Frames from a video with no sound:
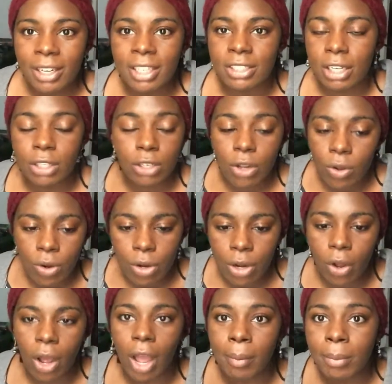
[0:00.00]
And he's like, no,
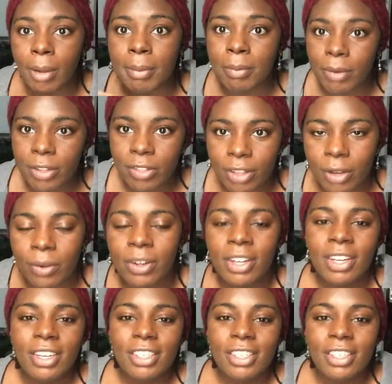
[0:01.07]
I'm coming with you.